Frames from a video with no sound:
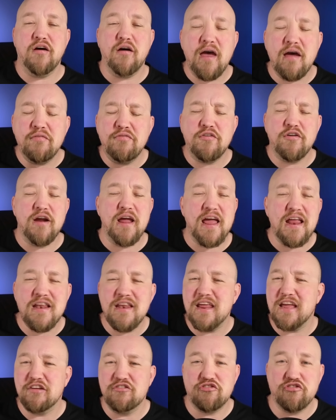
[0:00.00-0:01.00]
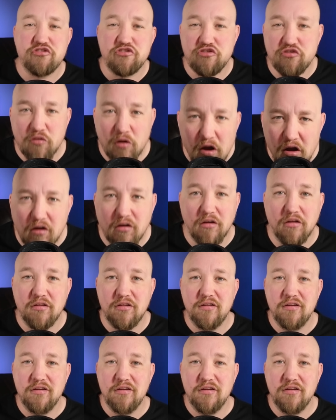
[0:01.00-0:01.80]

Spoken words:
ever-ending struggle